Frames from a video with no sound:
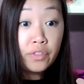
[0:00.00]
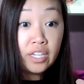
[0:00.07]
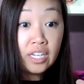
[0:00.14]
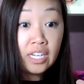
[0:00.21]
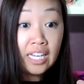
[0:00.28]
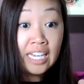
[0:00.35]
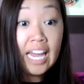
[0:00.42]

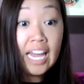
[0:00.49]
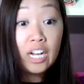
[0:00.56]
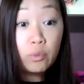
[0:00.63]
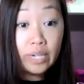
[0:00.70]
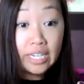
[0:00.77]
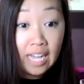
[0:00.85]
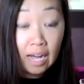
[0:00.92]
the
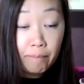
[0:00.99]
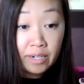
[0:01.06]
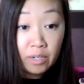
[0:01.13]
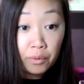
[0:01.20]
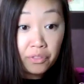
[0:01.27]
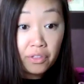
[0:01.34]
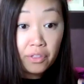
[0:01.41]
inequities
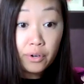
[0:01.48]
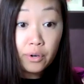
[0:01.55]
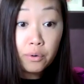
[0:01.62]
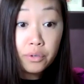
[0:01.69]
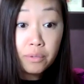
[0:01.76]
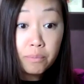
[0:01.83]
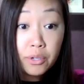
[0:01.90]
happening within their
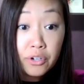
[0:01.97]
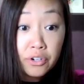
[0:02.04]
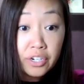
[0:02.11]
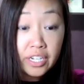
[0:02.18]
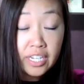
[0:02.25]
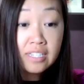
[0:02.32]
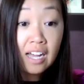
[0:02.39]
own communities